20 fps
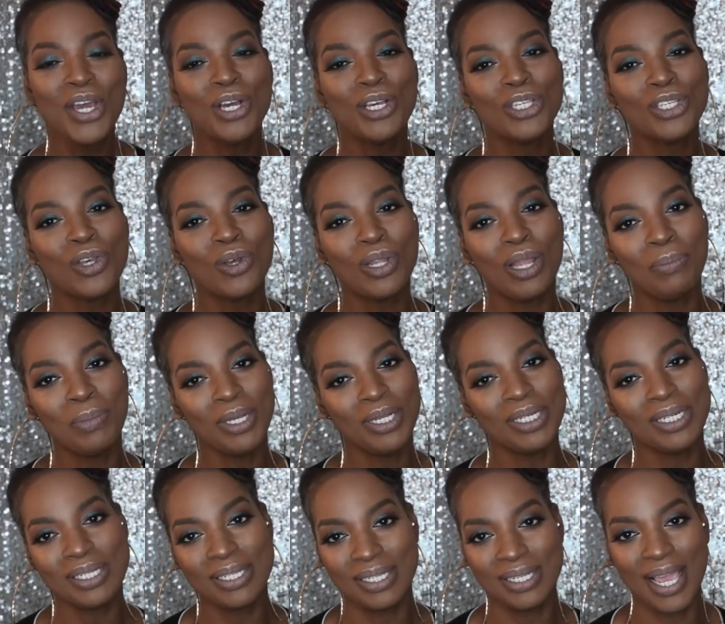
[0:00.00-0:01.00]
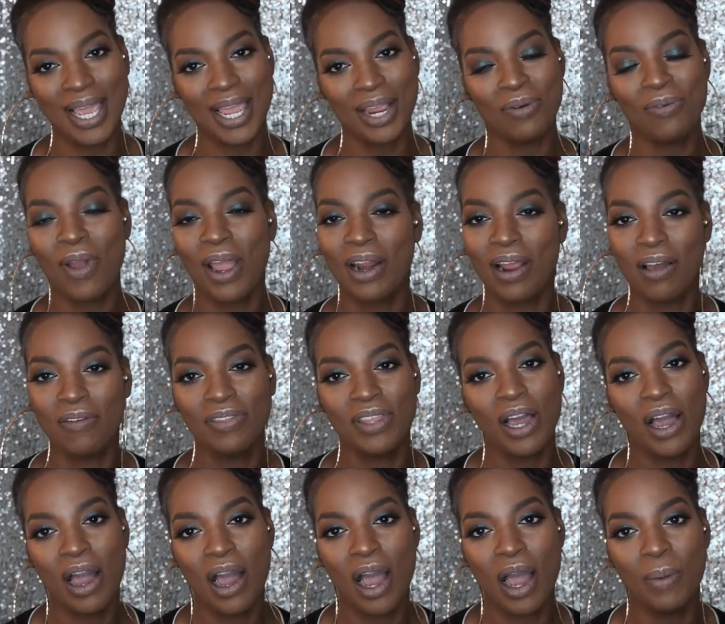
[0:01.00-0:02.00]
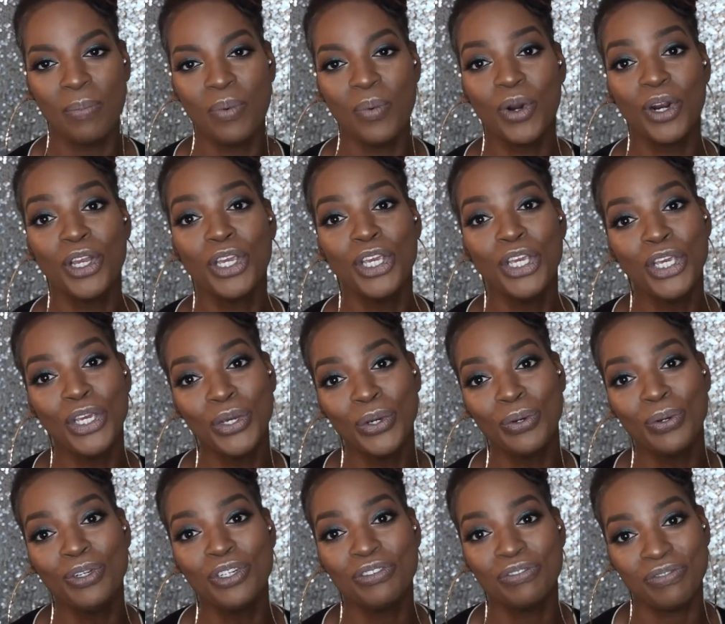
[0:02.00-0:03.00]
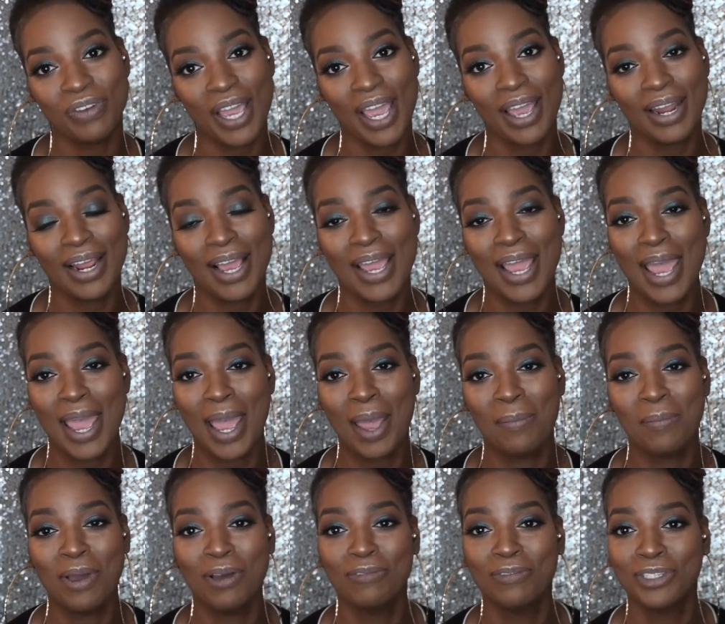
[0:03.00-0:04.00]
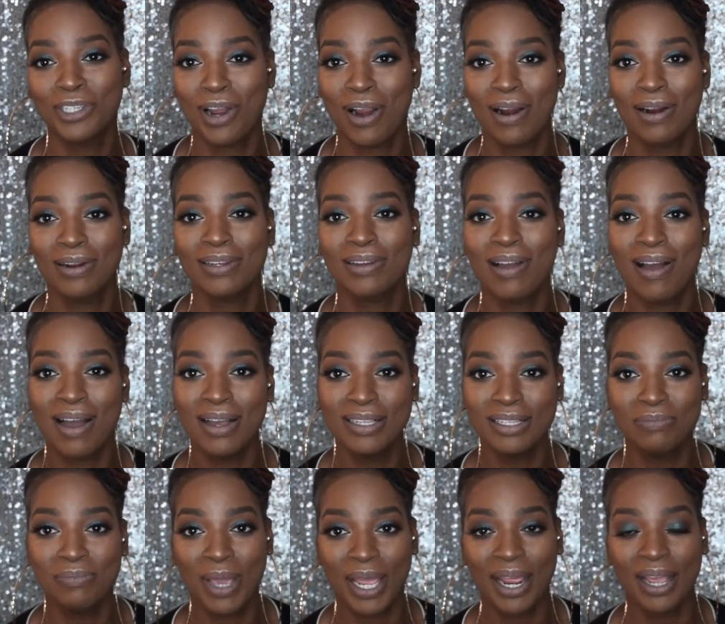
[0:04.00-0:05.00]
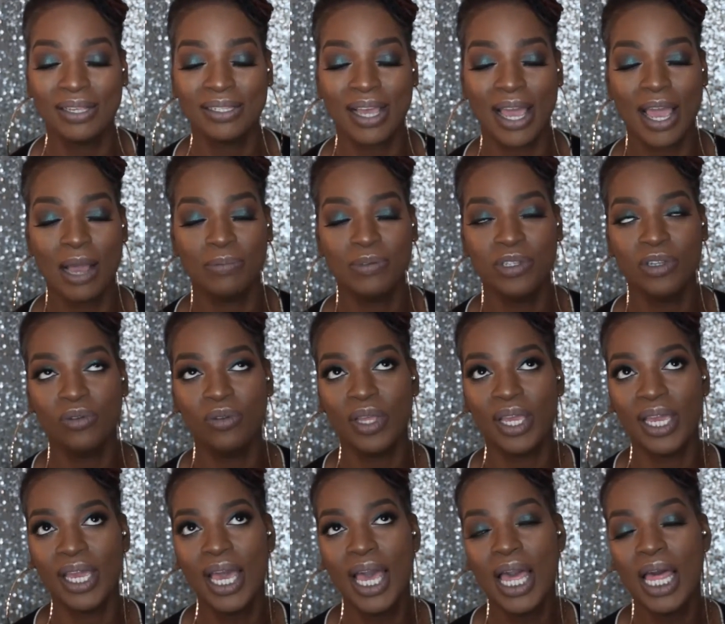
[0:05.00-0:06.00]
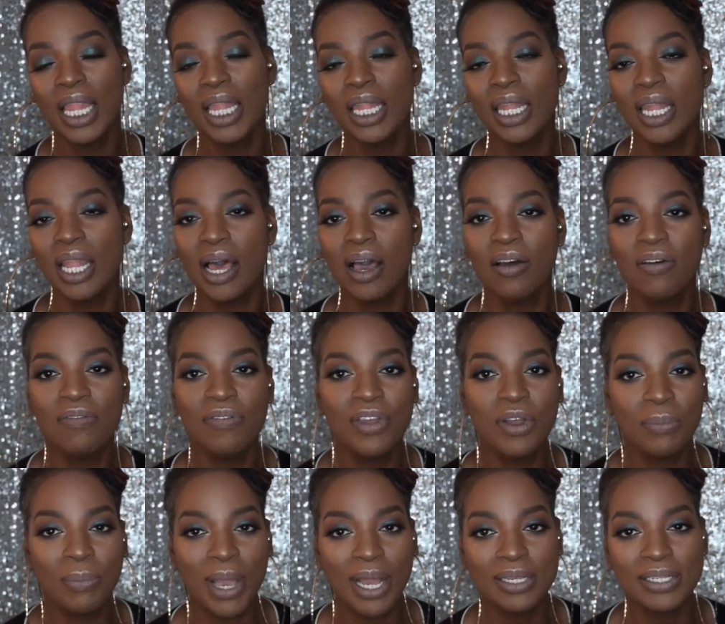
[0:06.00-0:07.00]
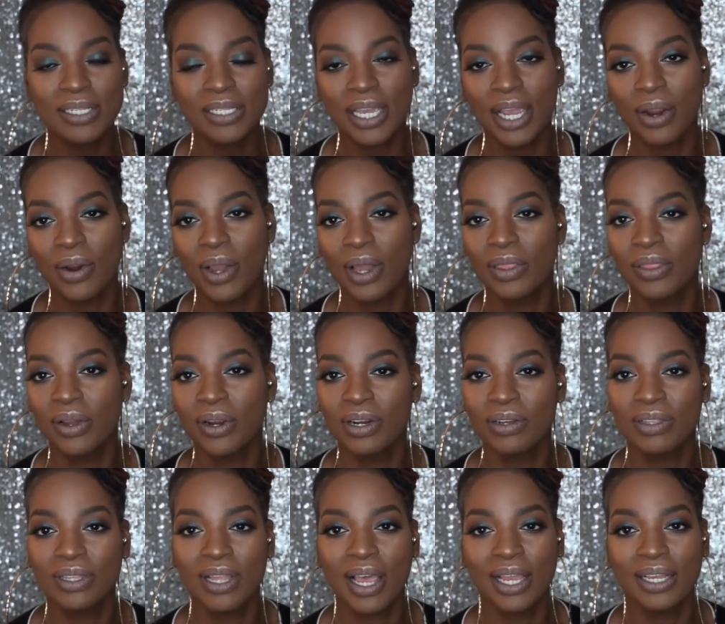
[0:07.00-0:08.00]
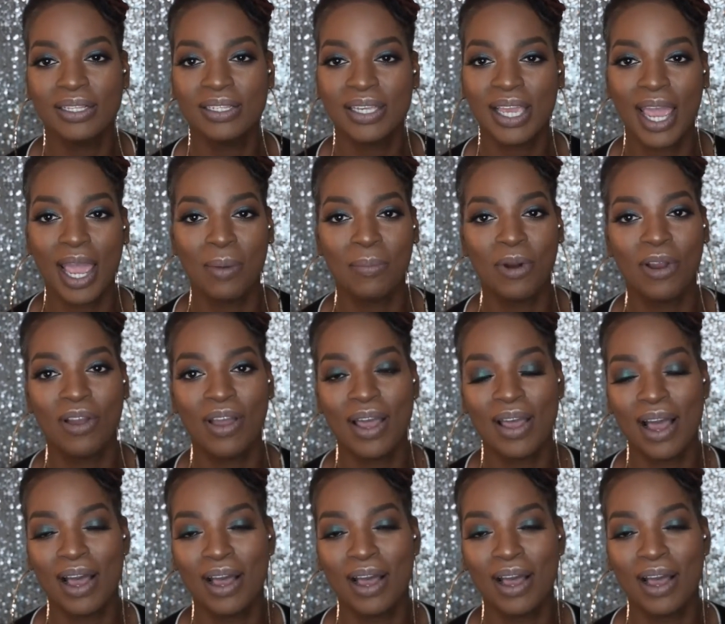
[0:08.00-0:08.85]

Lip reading: So let me just say right off the hop what a huge fan I am of Tarte Cosmetics. I absolutely love their mascara, their lights, camera,